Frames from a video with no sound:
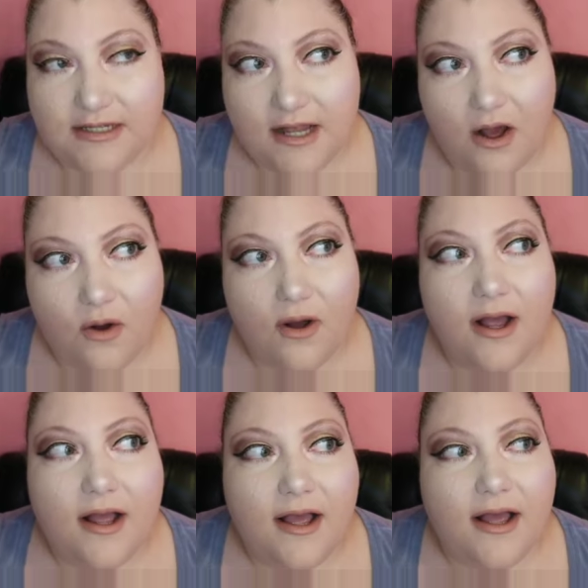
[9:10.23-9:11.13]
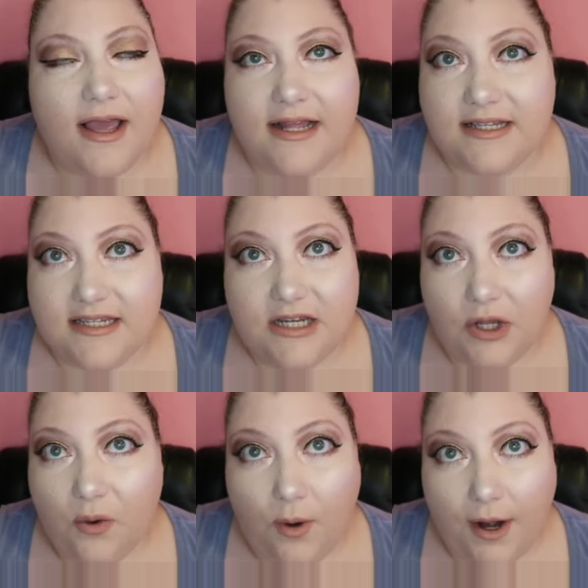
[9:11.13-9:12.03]
So it's
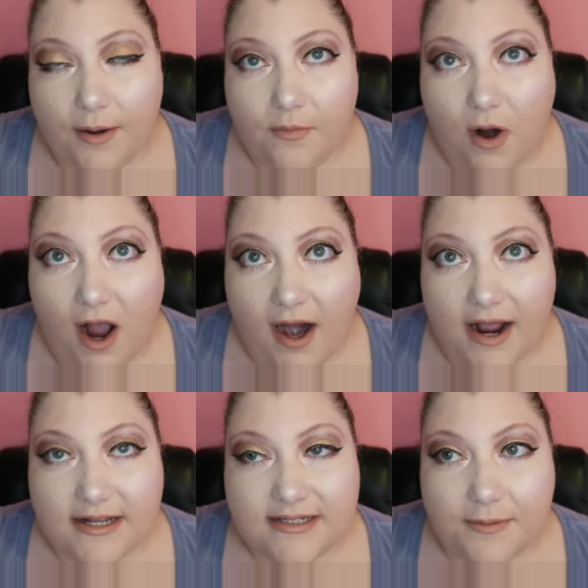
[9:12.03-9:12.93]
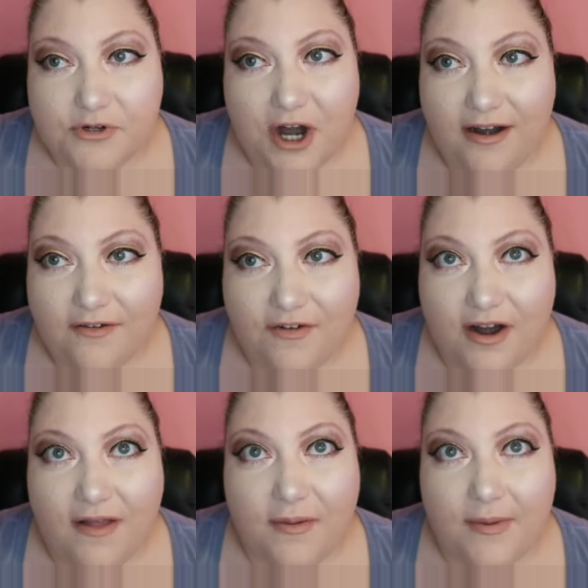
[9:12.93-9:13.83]
still a work in progress. I'm trying to
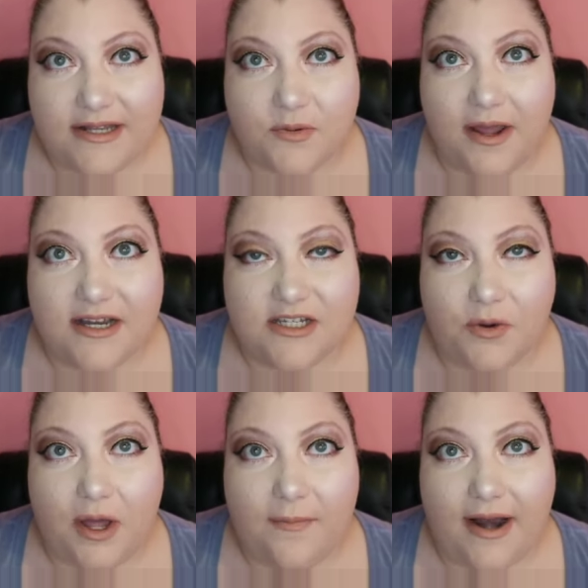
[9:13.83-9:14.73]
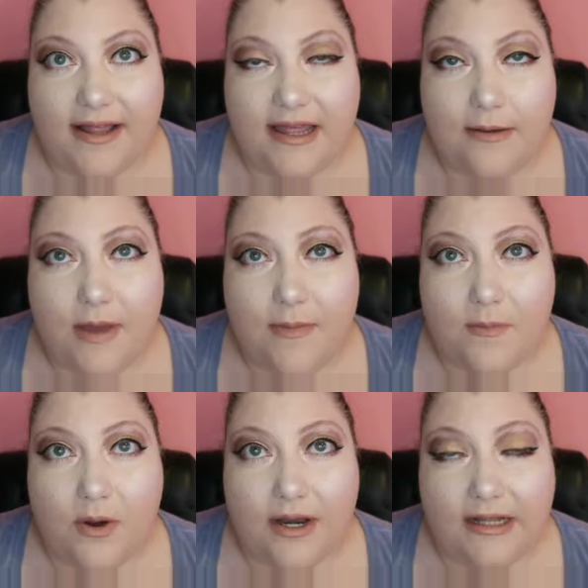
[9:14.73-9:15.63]
figure out the best way to do it, but I think maybe
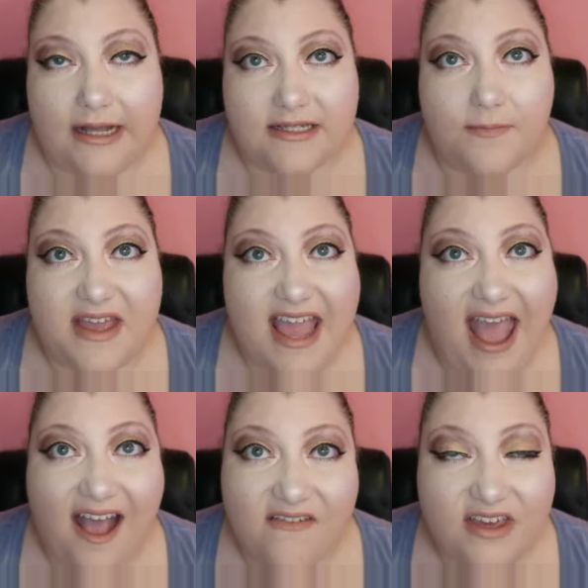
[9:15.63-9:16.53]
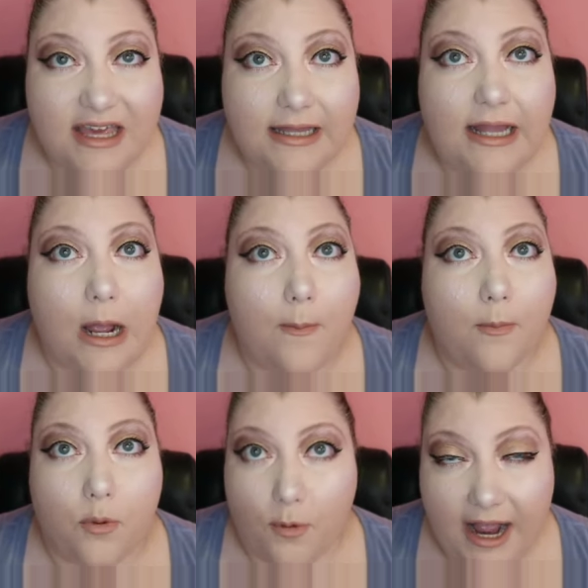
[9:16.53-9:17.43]
putting like something heavy, like a
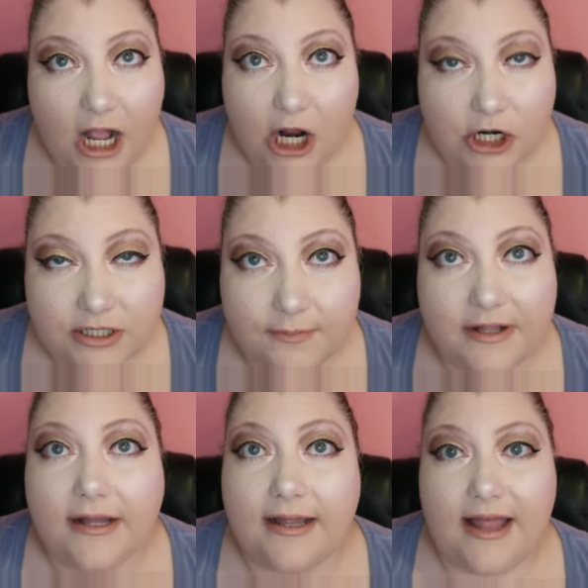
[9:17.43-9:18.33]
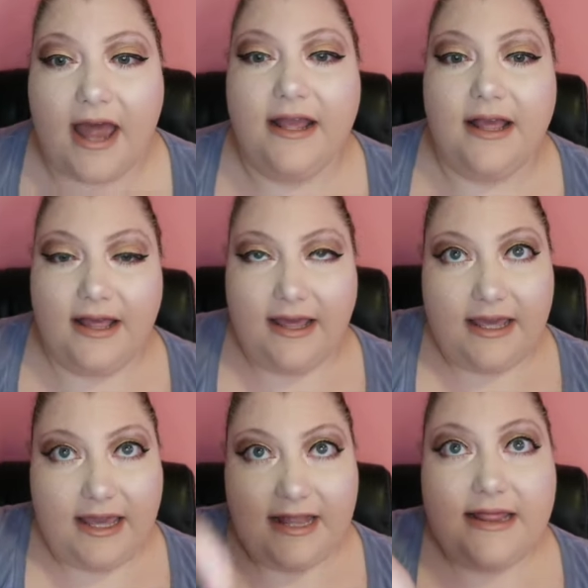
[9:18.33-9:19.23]
brick or something like that,
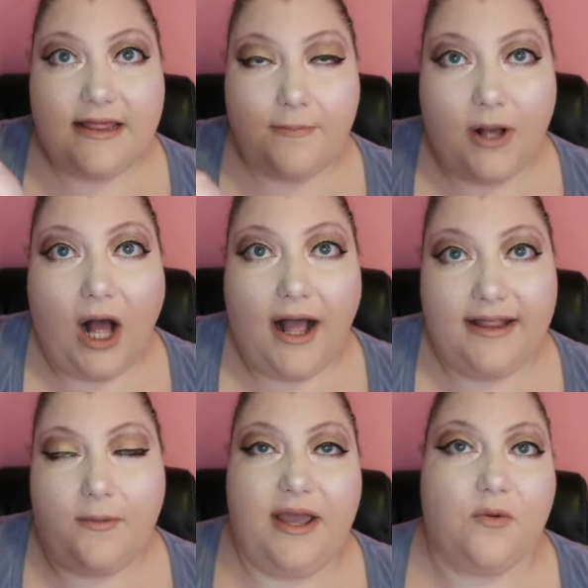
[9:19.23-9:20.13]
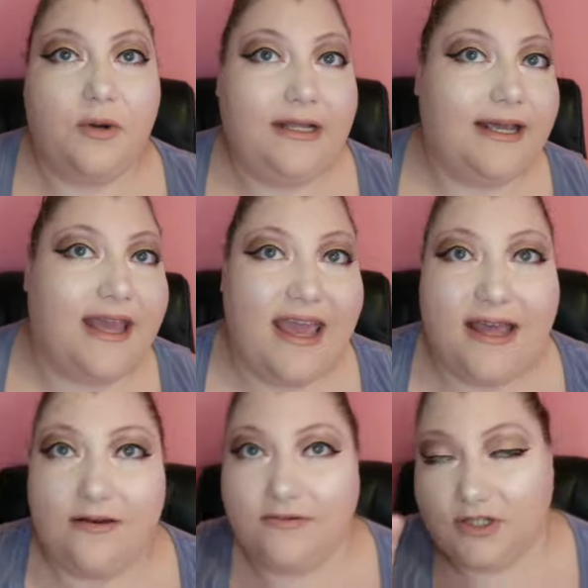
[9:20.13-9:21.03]
in the pot, that way it really
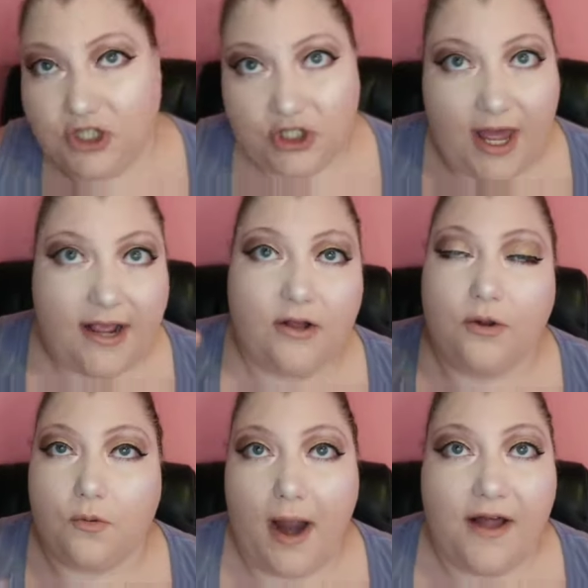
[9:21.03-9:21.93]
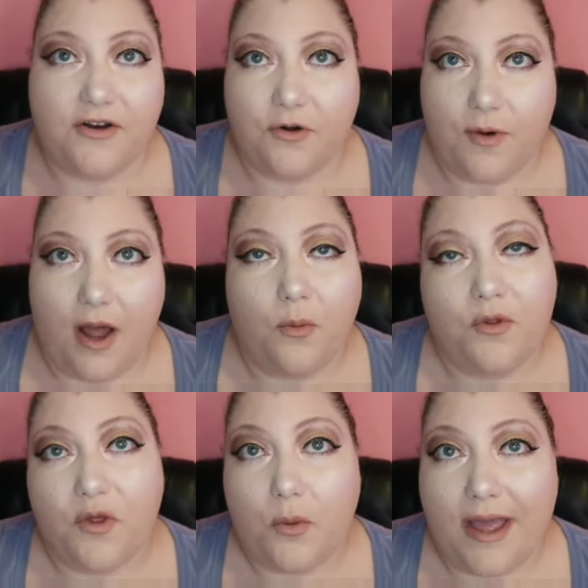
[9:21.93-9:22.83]
can't cycle around and around
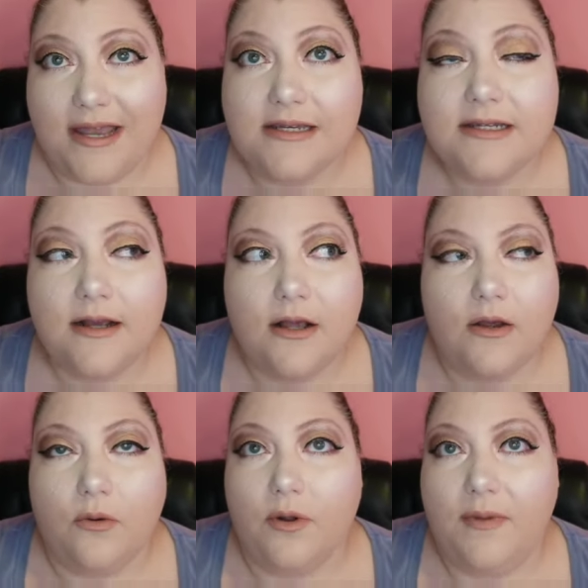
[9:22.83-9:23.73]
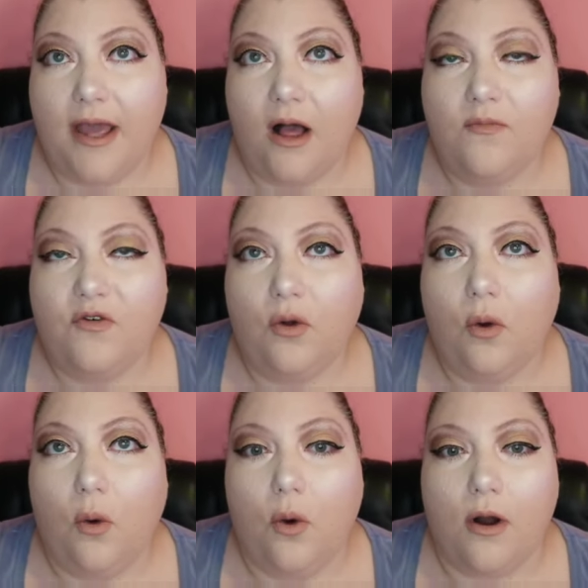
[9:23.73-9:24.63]
with the wind, would be
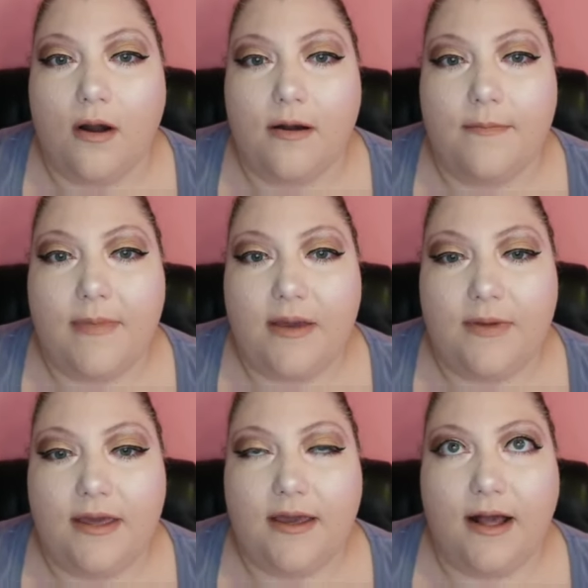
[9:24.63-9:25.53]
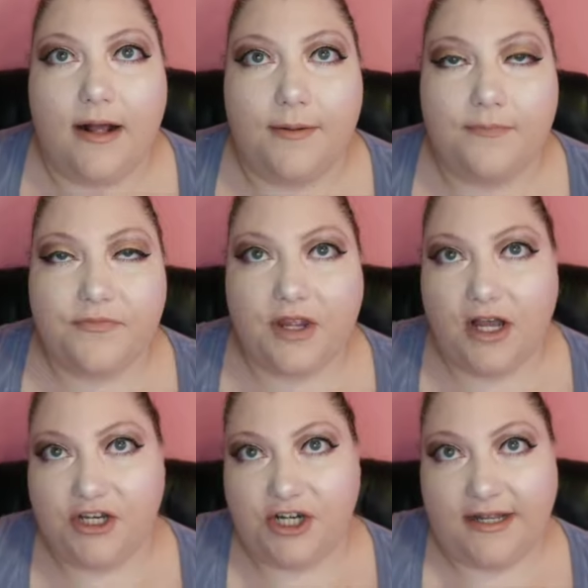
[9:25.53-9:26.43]
helpful. Or maybe
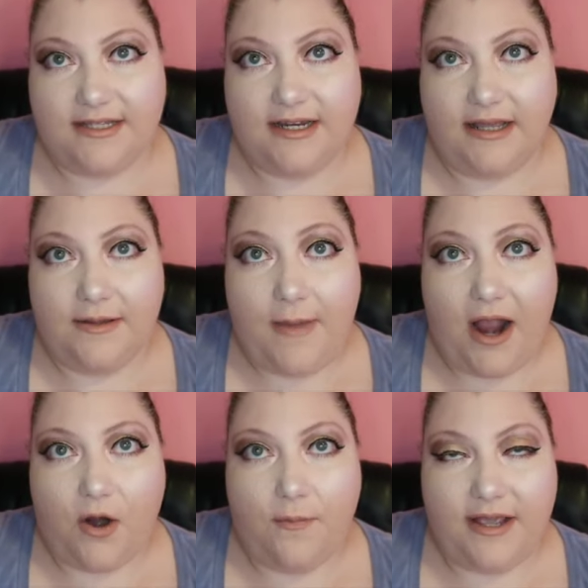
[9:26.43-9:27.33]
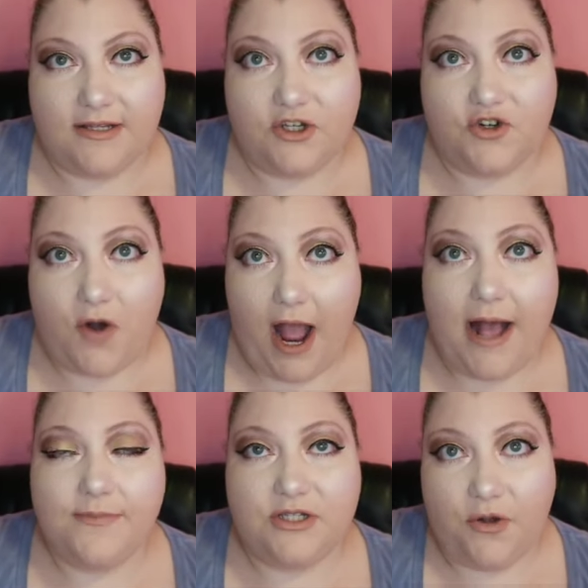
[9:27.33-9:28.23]
adjusting the macrame
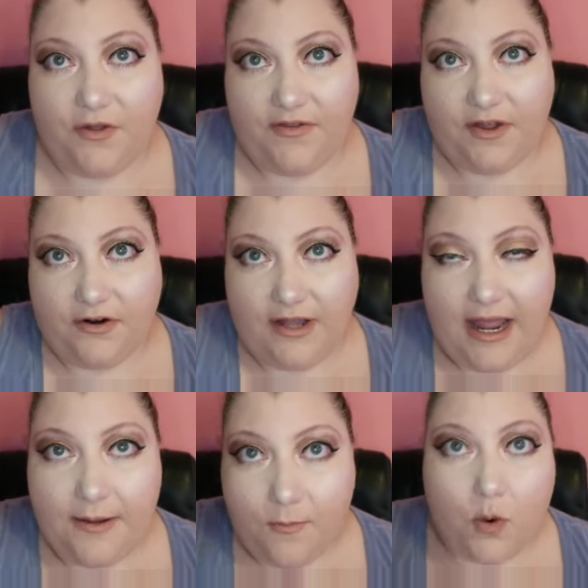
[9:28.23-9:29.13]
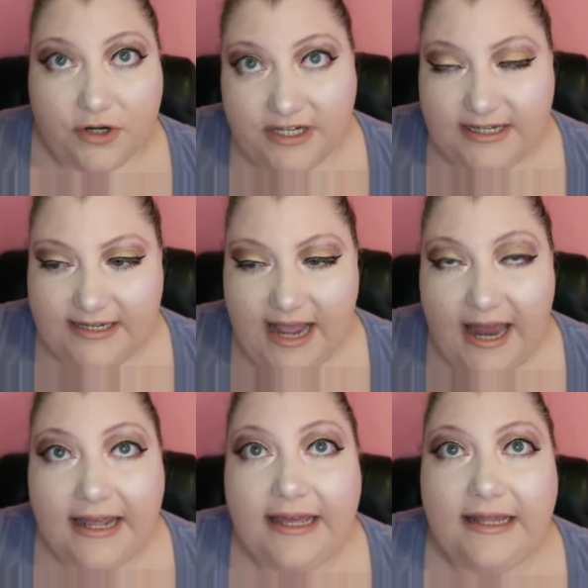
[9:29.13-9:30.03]
strap so that they're like more
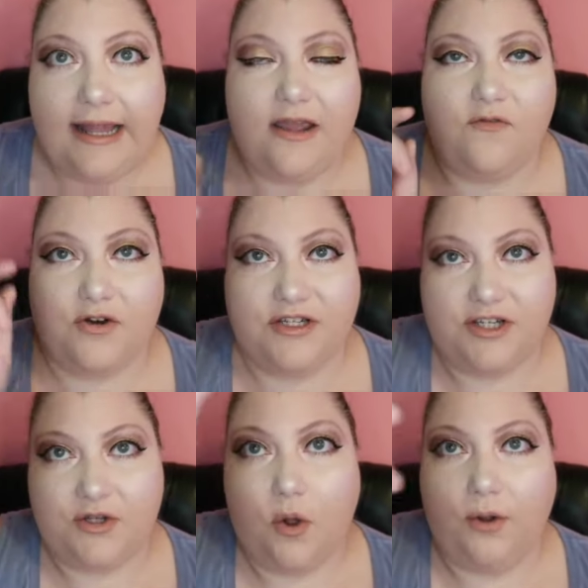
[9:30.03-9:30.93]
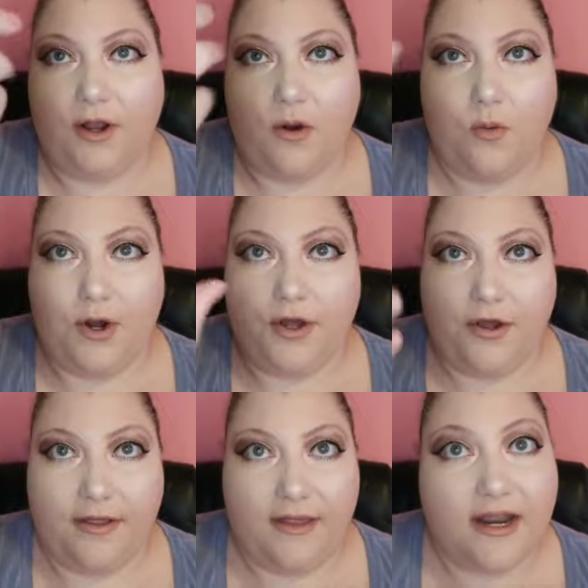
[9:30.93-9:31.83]
steady, like versus just holding on one
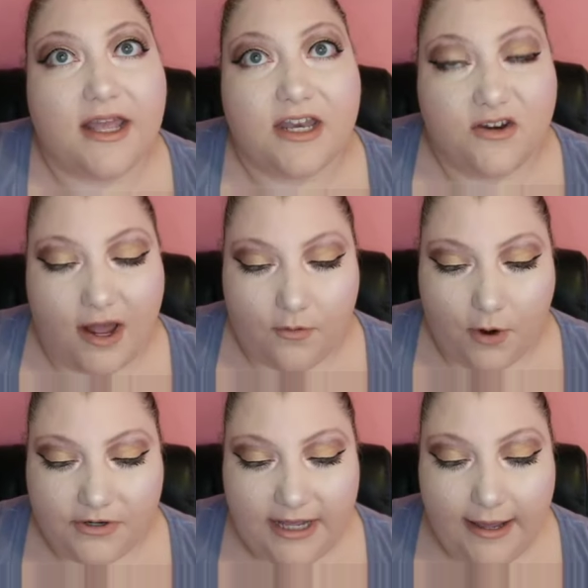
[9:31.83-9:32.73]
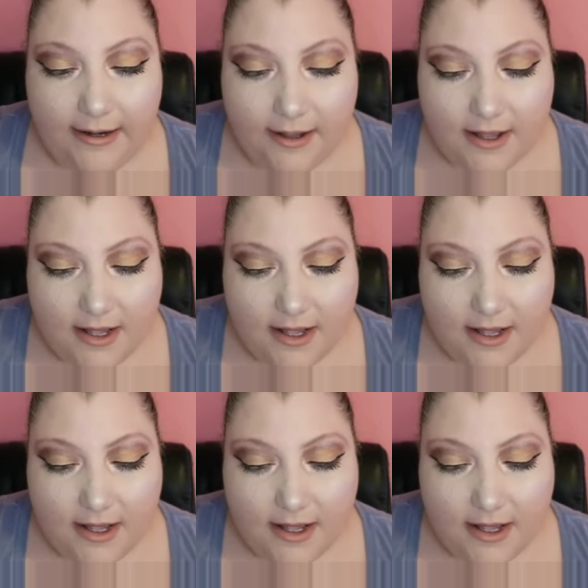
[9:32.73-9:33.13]
hook and then it can kind of rotate.